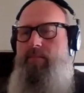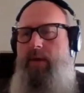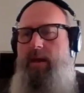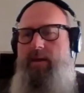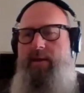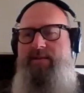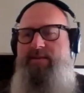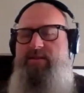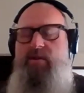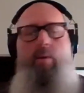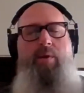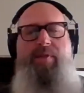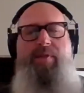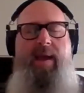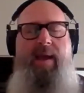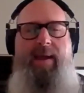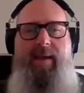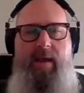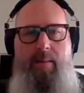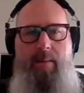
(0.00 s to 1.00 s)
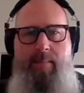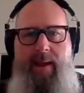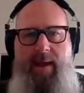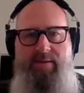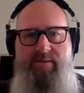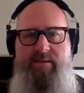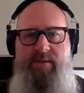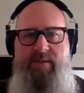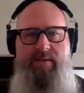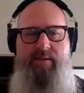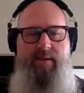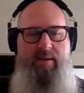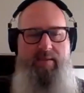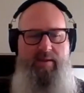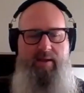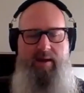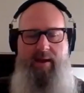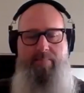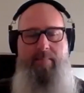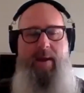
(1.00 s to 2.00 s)
it's the only thing I can imagine that
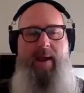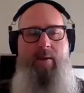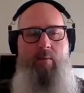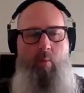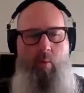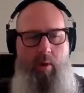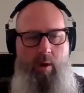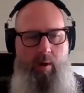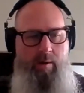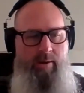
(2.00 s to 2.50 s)
it might work.